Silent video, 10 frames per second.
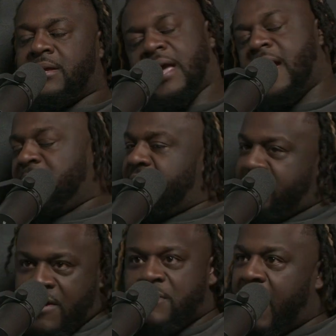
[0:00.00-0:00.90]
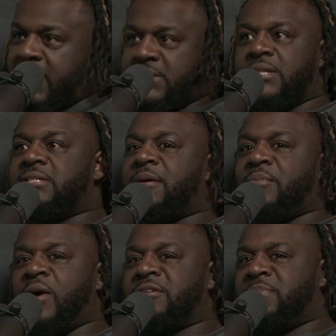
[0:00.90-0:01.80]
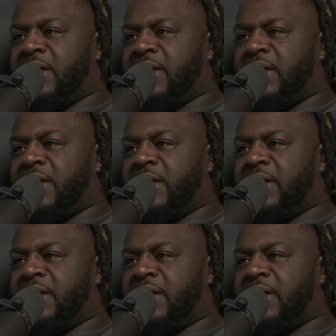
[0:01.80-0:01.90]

yeah, I believe everybody should accept Christ.